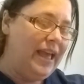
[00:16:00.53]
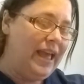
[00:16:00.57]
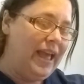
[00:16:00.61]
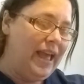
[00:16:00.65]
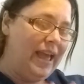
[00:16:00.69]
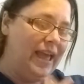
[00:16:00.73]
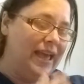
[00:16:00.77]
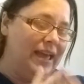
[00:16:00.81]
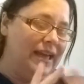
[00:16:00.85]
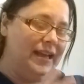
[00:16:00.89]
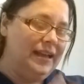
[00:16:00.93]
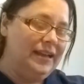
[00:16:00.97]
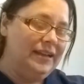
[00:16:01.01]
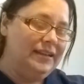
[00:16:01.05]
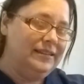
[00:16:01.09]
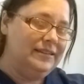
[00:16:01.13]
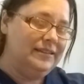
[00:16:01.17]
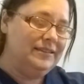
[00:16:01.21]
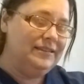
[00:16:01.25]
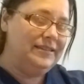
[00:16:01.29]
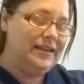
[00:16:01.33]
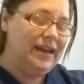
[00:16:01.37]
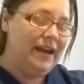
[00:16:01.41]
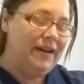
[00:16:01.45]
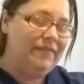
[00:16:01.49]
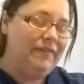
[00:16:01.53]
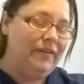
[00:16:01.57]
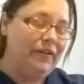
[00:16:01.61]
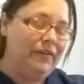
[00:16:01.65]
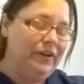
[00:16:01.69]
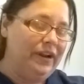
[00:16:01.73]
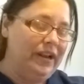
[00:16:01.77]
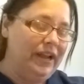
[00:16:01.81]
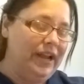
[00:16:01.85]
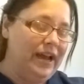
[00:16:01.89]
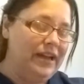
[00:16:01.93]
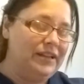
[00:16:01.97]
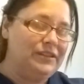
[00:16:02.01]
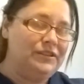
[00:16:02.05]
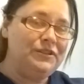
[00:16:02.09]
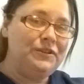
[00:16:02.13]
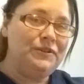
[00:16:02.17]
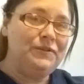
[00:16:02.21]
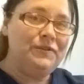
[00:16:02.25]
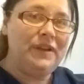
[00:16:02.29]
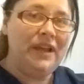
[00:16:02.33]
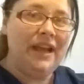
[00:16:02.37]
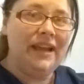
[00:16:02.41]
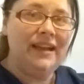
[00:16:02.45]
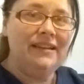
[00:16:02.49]
And I've already got
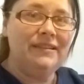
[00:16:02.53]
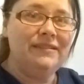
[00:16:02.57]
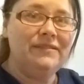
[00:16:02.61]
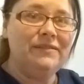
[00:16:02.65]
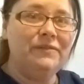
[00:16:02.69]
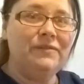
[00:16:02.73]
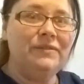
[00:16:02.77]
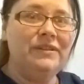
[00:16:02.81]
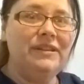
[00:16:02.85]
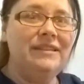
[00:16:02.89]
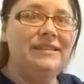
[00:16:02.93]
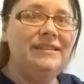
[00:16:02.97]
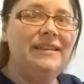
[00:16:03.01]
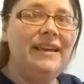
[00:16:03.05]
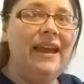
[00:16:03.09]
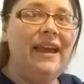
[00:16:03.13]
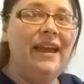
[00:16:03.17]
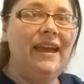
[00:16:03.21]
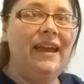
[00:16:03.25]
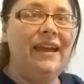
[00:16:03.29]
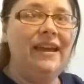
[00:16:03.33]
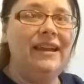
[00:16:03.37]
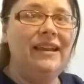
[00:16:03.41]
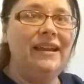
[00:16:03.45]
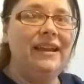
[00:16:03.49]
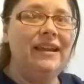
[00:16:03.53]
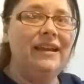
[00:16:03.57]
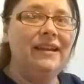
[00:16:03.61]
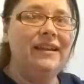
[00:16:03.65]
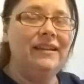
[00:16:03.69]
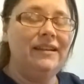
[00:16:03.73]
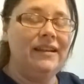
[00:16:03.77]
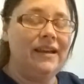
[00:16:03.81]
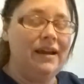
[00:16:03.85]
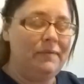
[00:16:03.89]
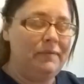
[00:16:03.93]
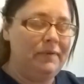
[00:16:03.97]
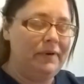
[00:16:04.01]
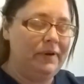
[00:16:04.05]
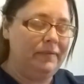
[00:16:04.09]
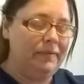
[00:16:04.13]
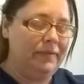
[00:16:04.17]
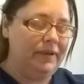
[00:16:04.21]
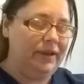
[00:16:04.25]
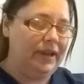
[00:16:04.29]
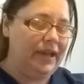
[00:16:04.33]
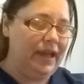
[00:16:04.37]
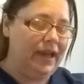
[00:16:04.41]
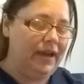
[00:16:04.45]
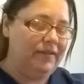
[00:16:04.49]
2 days on this head, and I'll
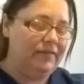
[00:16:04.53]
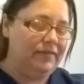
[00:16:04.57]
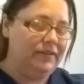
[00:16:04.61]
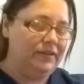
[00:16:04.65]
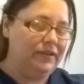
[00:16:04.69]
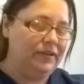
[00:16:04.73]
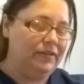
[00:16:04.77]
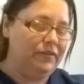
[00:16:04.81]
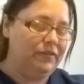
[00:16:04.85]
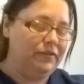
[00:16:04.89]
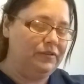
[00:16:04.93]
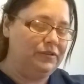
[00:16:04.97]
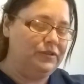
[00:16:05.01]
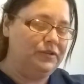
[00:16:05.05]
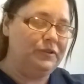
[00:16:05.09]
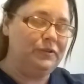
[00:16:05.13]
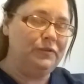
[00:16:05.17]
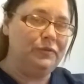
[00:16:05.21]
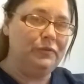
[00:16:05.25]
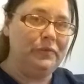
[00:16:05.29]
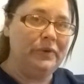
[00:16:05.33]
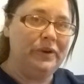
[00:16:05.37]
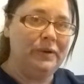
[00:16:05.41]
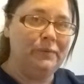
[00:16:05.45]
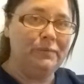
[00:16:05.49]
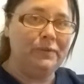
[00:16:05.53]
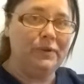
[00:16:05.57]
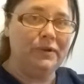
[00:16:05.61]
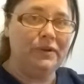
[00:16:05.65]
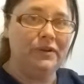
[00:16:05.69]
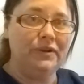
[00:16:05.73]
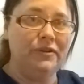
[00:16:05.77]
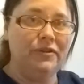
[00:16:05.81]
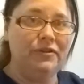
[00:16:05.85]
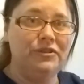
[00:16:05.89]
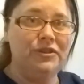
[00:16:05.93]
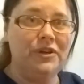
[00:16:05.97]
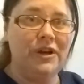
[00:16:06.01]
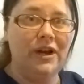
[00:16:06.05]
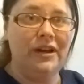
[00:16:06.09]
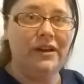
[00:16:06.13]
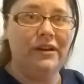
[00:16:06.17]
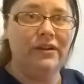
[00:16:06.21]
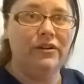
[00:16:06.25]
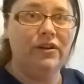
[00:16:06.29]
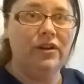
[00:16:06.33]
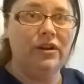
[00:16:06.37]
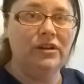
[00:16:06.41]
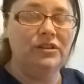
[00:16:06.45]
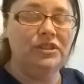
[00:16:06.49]
probably have another 2, but I'm going to try to
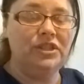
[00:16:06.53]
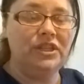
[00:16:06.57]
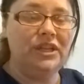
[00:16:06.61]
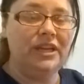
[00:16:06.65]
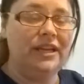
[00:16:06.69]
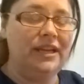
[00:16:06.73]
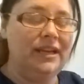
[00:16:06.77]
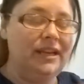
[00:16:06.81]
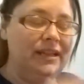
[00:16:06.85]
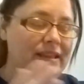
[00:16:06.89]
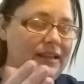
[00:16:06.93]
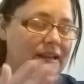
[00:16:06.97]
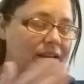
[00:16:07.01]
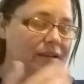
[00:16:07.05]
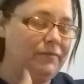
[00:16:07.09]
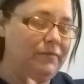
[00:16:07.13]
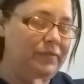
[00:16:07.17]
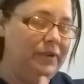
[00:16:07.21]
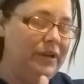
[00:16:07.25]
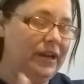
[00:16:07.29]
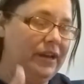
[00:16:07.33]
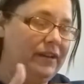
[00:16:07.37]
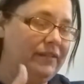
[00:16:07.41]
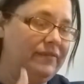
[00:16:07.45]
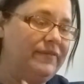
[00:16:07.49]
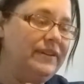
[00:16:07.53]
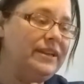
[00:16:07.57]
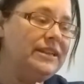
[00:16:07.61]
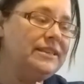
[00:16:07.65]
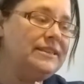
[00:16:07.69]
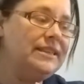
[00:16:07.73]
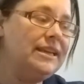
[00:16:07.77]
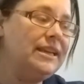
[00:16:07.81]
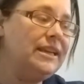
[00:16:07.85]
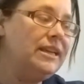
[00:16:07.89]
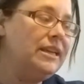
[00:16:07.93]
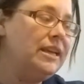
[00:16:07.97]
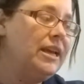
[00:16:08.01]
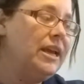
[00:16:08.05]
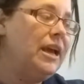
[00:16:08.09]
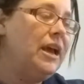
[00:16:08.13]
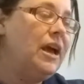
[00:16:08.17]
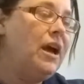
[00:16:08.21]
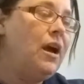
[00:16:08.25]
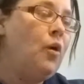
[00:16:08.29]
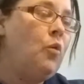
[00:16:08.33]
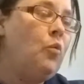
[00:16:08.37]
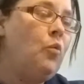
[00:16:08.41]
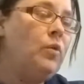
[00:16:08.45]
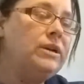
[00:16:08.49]
crunch it, and then we got to fix it.
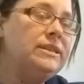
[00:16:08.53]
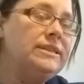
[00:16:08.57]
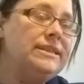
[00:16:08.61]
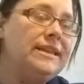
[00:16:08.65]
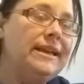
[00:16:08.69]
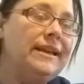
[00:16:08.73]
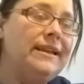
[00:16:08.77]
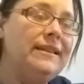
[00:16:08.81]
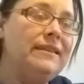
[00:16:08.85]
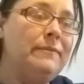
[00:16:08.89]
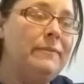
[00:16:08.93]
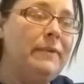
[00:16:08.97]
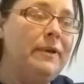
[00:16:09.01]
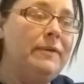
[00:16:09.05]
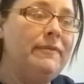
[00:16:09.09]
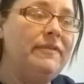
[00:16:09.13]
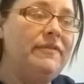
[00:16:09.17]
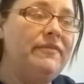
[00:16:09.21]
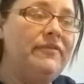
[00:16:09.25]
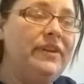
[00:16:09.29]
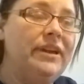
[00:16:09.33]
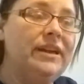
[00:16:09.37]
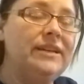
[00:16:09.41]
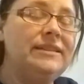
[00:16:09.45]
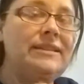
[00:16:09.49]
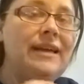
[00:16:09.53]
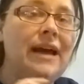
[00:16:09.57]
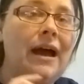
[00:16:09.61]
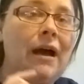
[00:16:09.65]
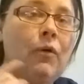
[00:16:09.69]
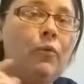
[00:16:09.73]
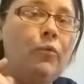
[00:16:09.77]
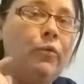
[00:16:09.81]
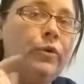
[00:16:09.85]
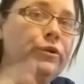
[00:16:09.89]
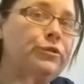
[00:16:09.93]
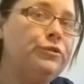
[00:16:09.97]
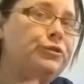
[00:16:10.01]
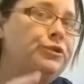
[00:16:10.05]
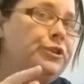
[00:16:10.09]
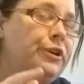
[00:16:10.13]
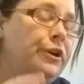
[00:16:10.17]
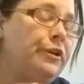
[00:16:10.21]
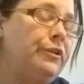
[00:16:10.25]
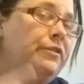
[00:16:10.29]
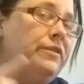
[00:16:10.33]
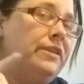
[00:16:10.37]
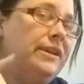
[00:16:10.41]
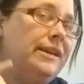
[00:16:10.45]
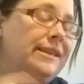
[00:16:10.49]
Once I get the baby fixed, I will show
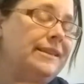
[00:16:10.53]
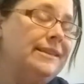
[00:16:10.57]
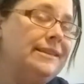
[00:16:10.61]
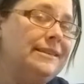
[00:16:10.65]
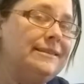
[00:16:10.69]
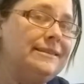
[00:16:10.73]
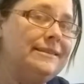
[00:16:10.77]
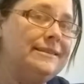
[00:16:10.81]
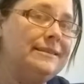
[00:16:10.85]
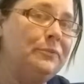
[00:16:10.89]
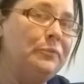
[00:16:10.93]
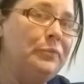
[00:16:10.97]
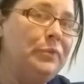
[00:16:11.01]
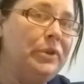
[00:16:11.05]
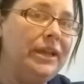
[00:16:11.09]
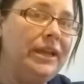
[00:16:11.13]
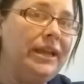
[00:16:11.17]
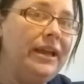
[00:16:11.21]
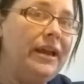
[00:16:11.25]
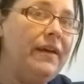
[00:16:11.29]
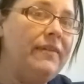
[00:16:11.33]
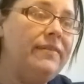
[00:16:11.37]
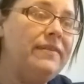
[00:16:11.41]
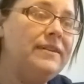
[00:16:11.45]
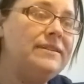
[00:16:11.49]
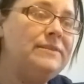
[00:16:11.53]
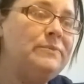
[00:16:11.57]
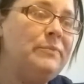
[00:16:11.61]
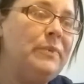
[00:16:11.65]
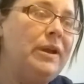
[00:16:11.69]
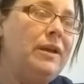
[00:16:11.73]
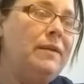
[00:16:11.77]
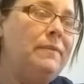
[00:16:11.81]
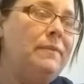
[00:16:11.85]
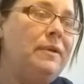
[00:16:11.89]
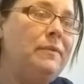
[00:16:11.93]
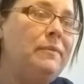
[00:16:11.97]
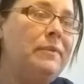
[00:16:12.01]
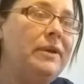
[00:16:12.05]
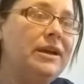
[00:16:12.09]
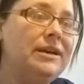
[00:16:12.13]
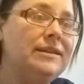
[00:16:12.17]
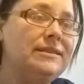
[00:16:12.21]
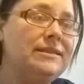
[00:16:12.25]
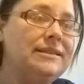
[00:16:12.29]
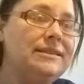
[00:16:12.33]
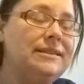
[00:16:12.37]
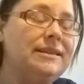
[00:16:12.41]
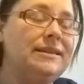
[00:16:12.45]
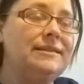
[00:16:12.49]
you the assembly of this baby, because
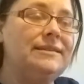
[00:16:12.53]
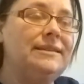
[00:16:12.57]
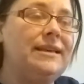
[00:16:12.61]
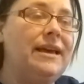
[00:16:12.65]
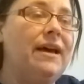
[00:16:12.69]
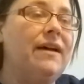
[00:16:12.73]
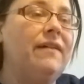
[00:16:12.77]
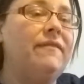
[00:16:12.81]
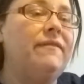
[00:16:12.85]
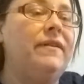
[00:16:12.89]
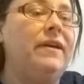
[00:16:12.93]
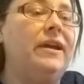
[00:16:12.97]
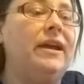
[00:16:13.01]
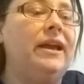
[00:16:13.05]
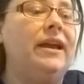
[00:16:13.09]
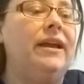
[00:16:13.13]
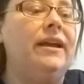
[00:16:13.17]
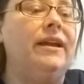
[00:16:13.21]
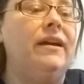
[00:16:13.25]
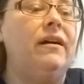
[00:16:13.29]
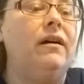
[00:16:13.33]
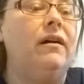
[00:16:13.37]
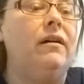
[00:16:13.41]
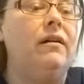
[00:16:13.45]
it does have a